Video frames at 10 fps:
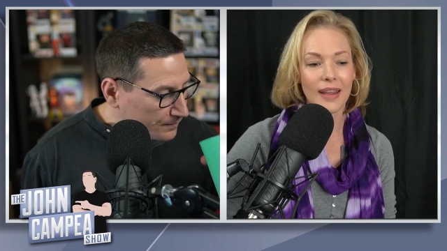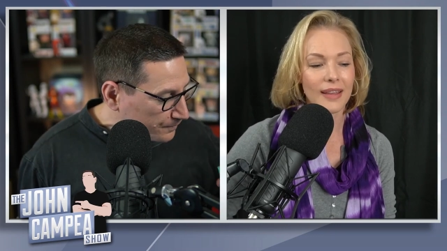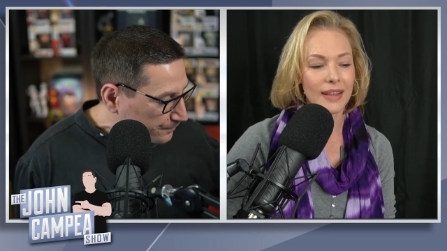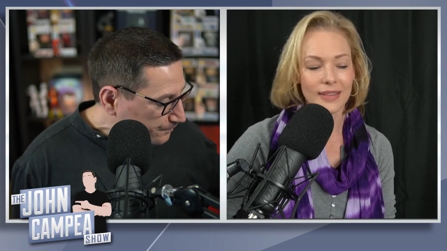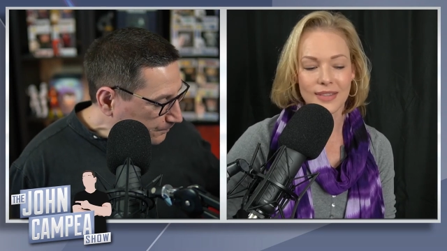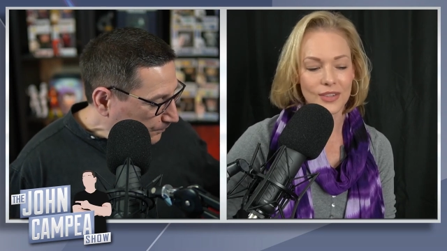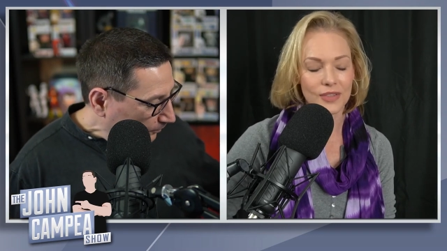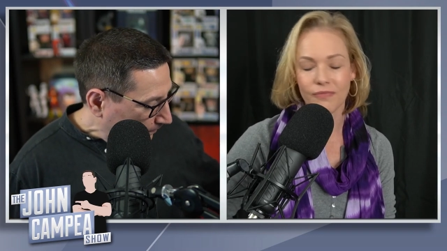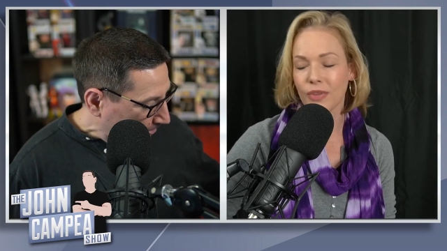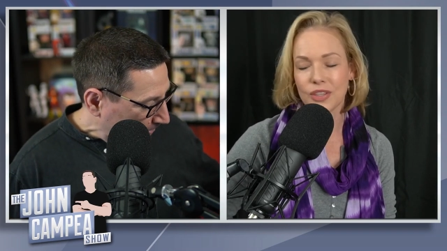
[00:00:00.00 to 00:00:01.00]
Speaker 1: it. It's just
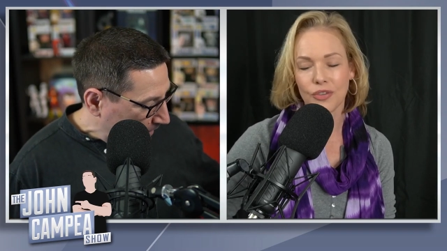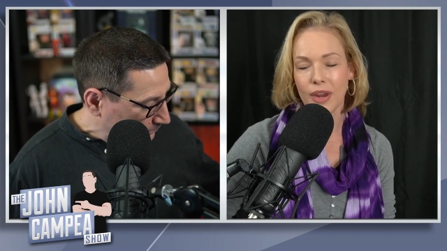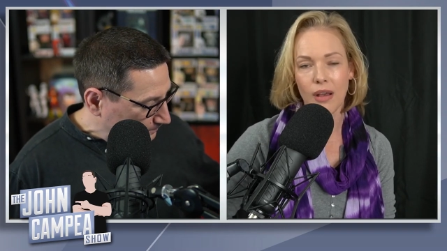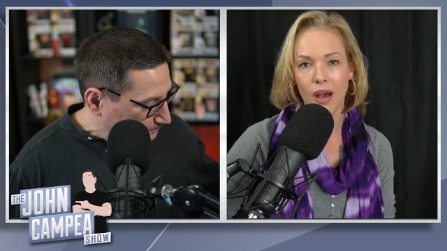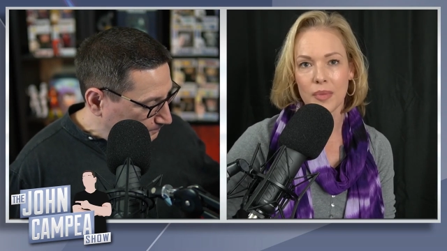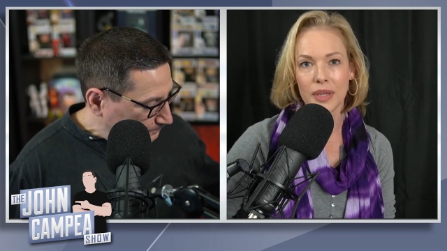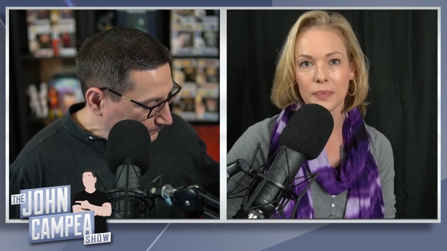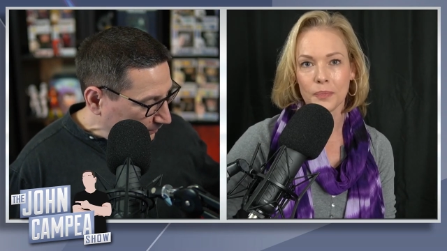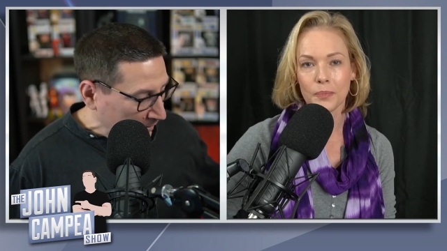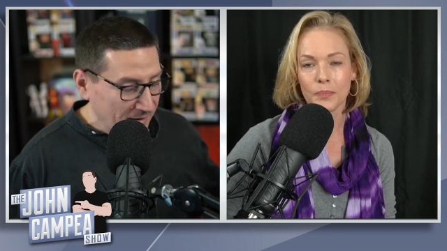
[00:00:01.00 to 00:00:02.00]
it's great comedy.
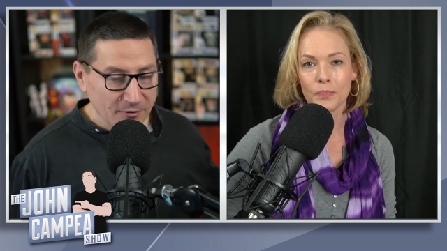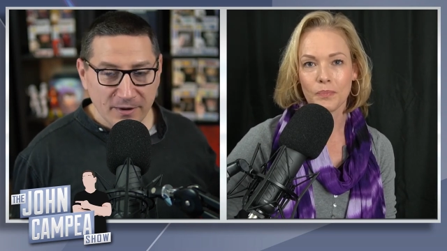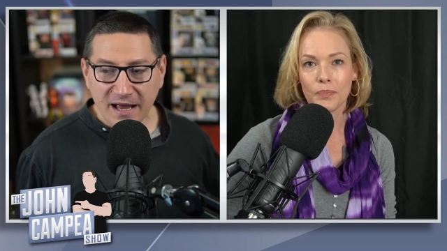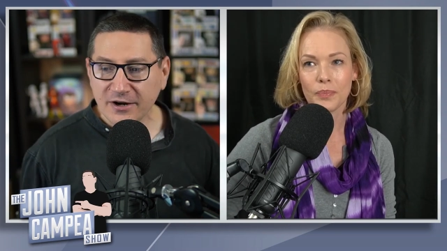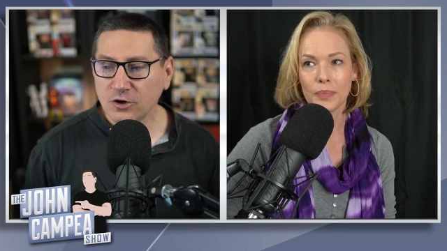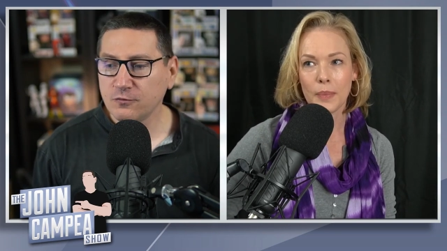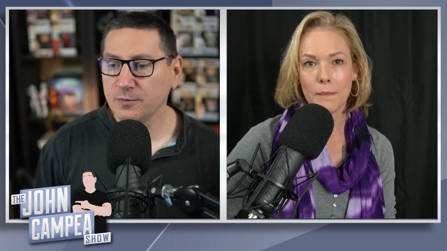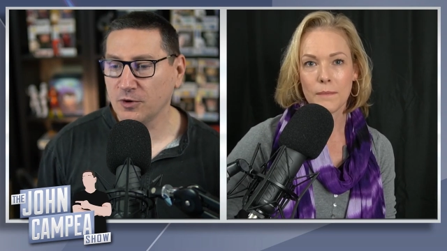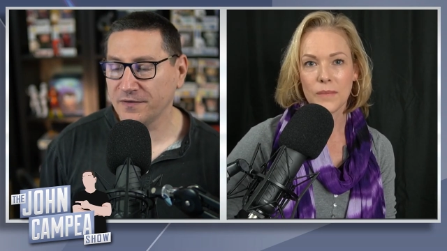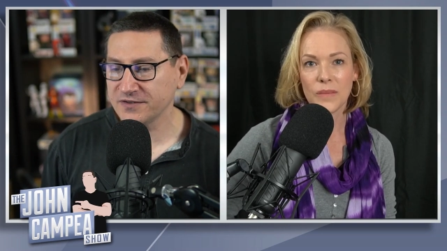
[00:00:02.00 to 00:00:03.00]
Speaker 2: By the way, I don't know if we
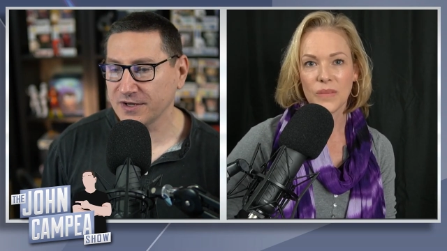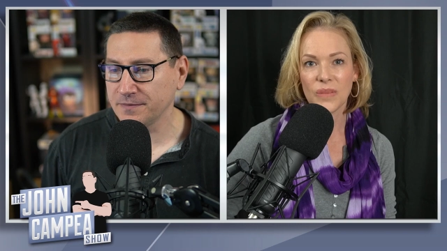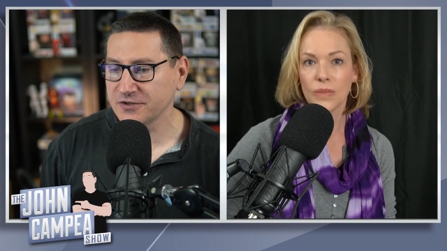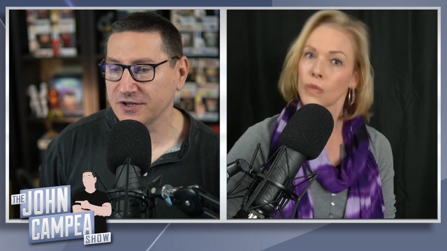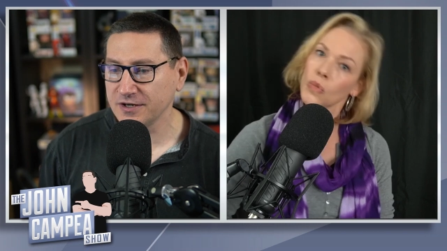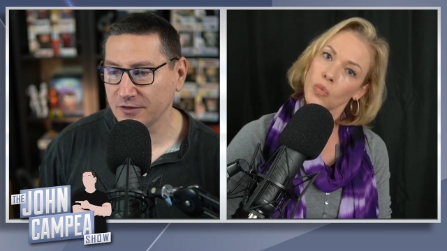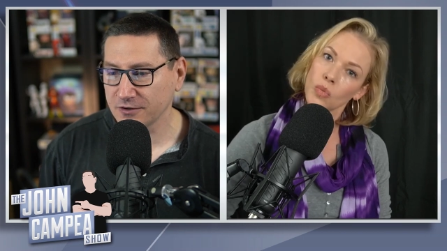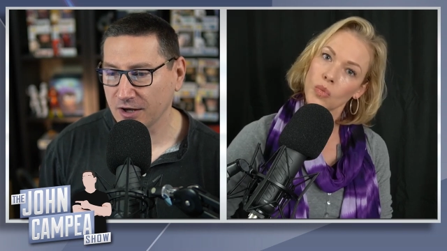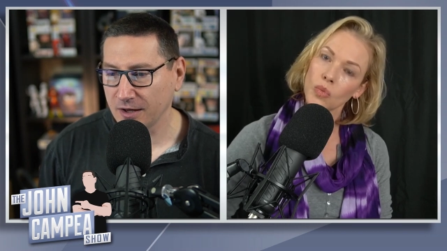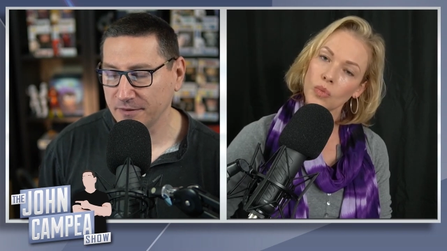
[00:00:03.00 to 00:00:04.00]
brought this up. There's another
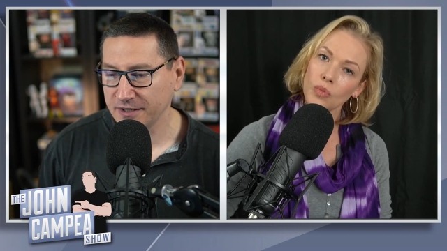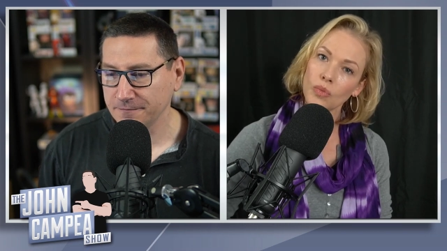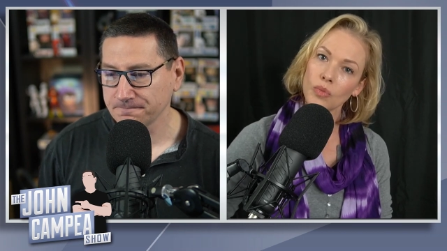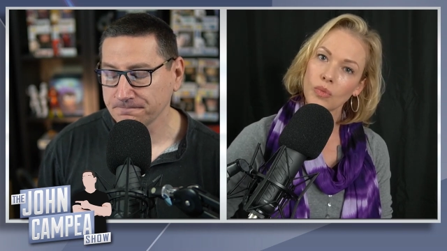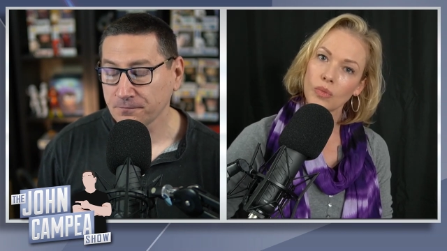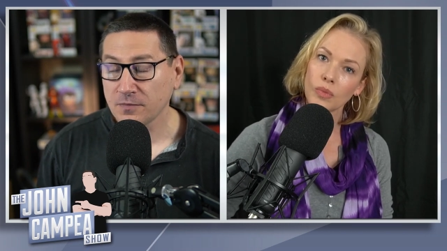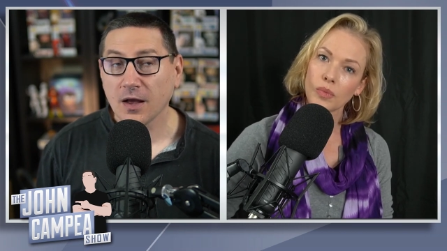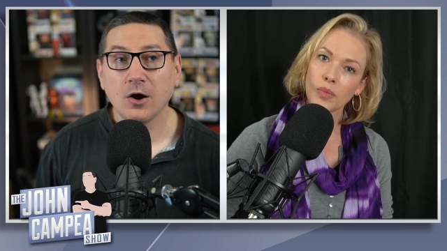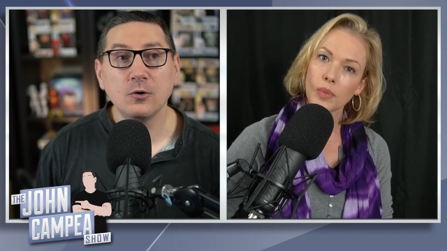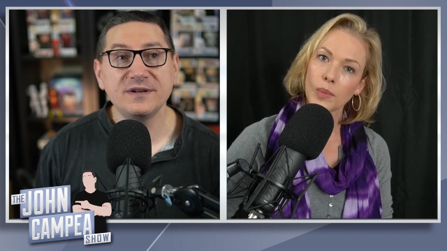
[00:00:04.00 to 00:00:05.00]
comedy.
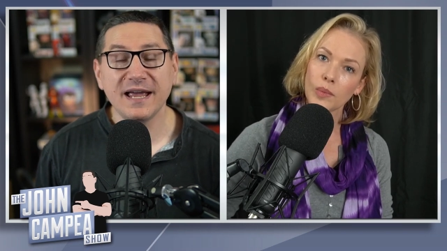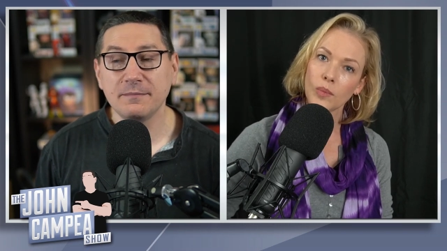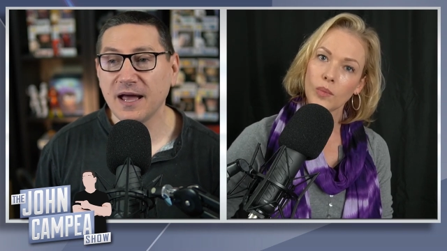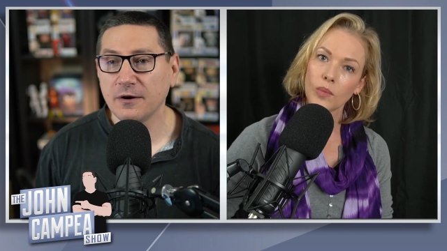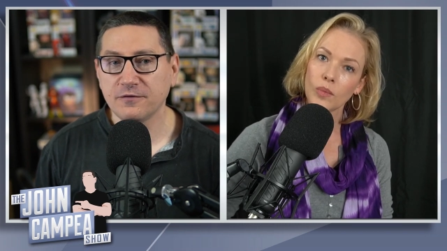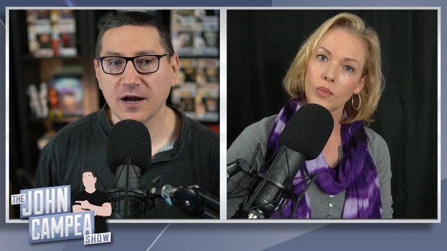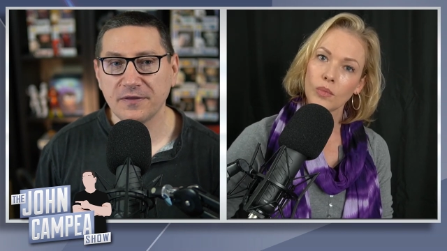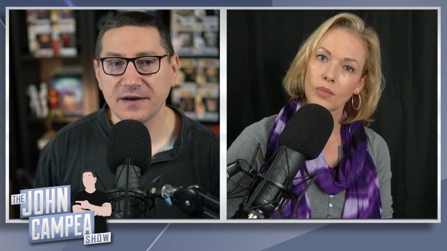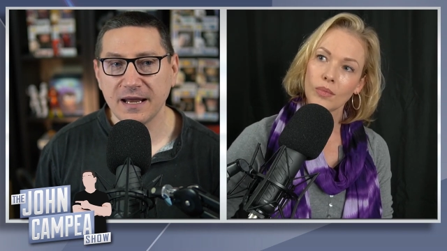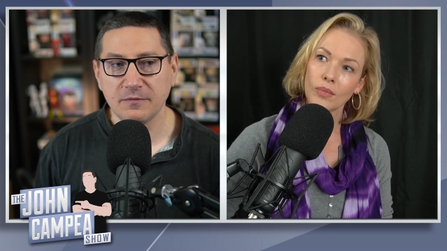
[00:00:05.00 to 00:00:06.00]
Oh damn! Now I
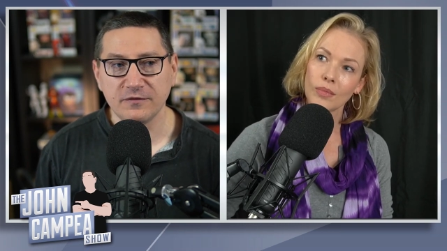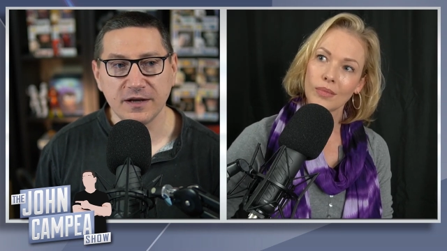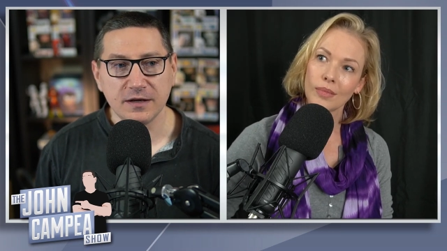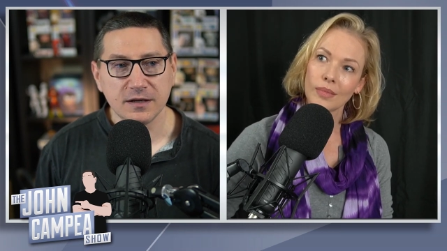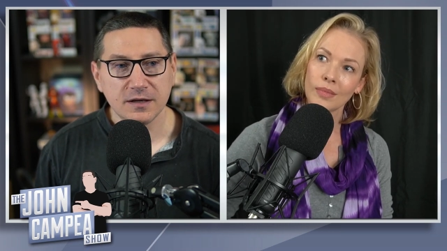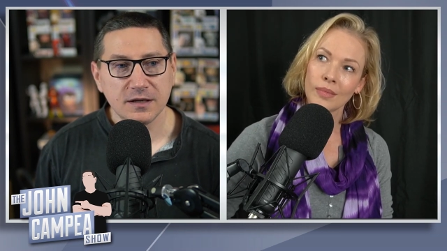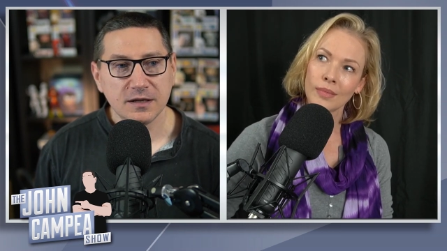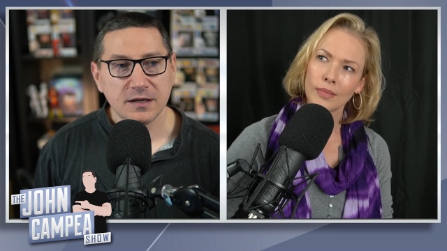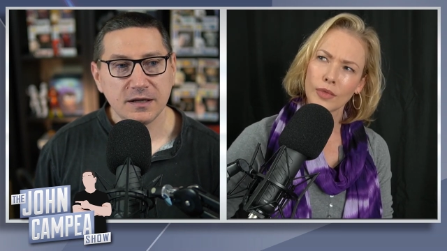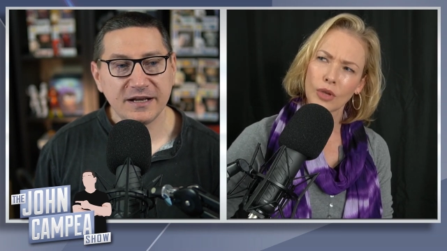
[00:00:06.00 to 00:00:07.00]
forgot the name of it.
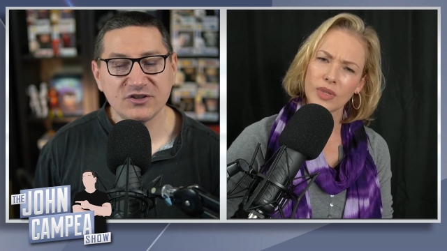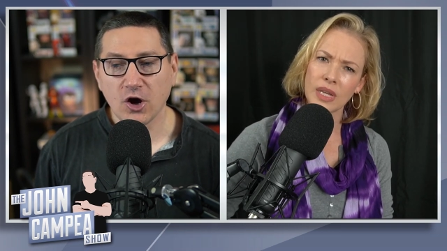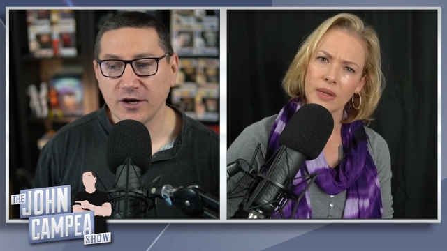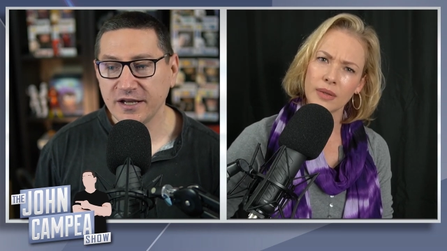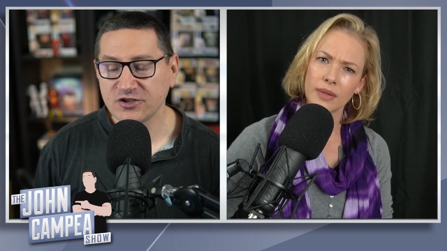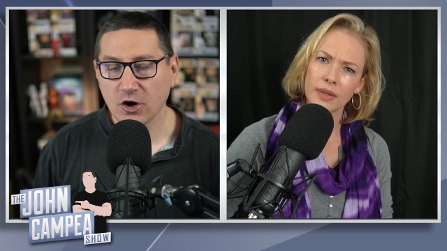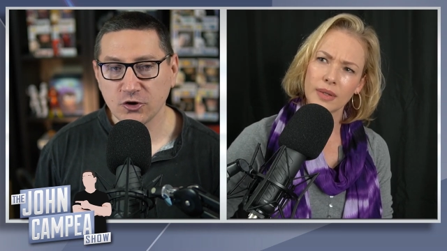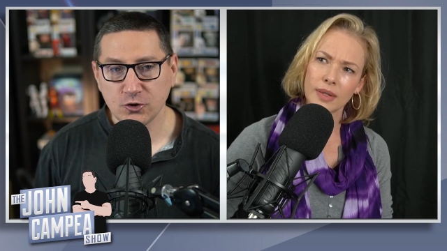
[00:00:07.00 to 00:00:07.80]
Who's it's on it? it's on